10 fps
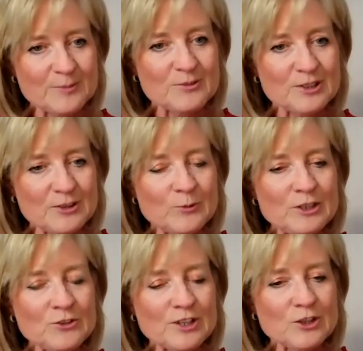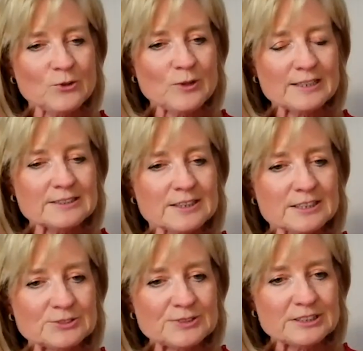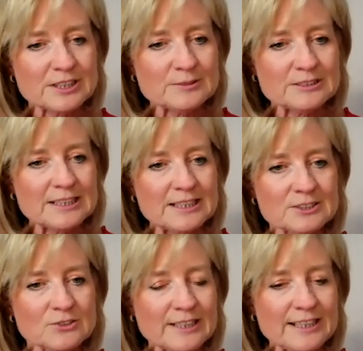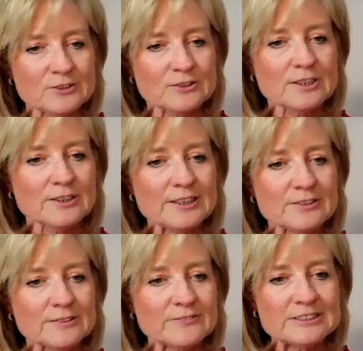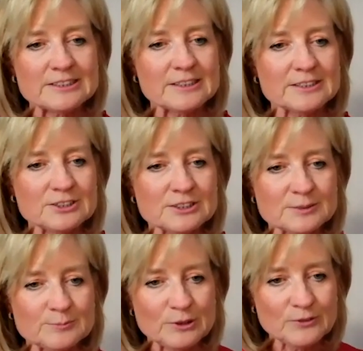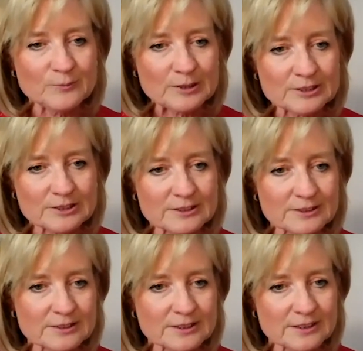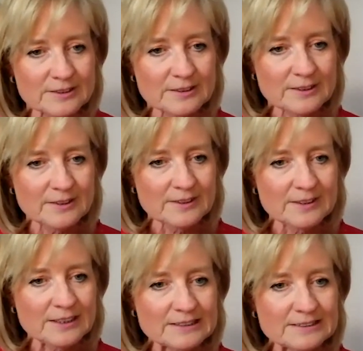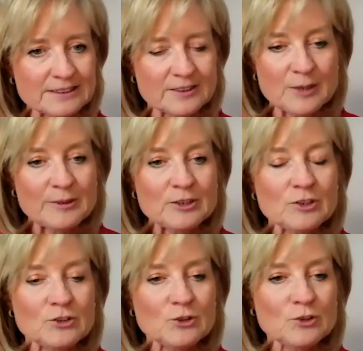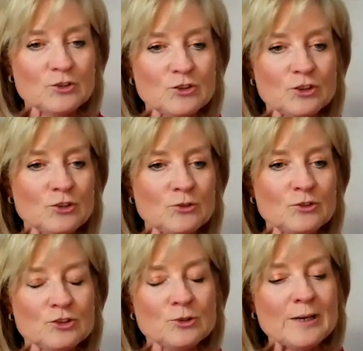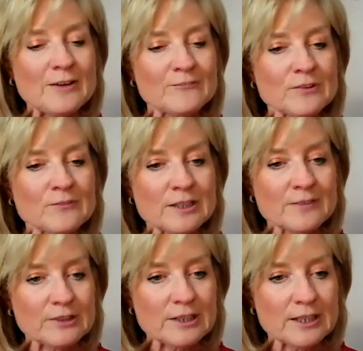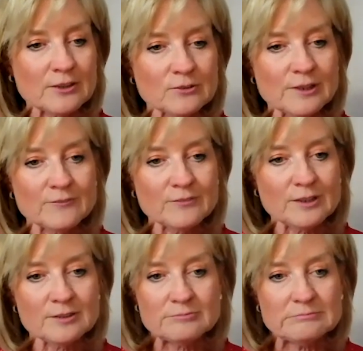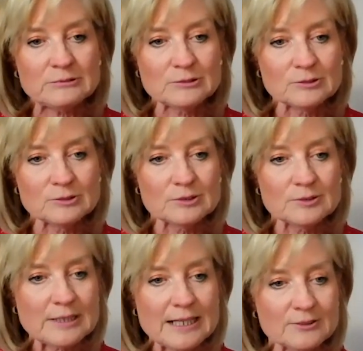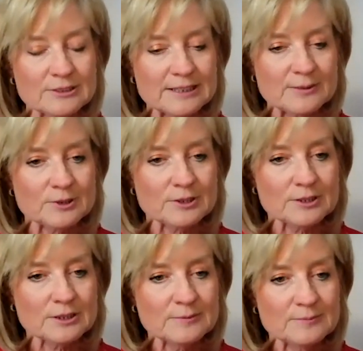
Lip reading: Absolutely. When you say you exercise 3 times a day, it's not getting on the Lycra, is it? It's just movement and stuff. I mean, do you go out for a run every day, or how does that work?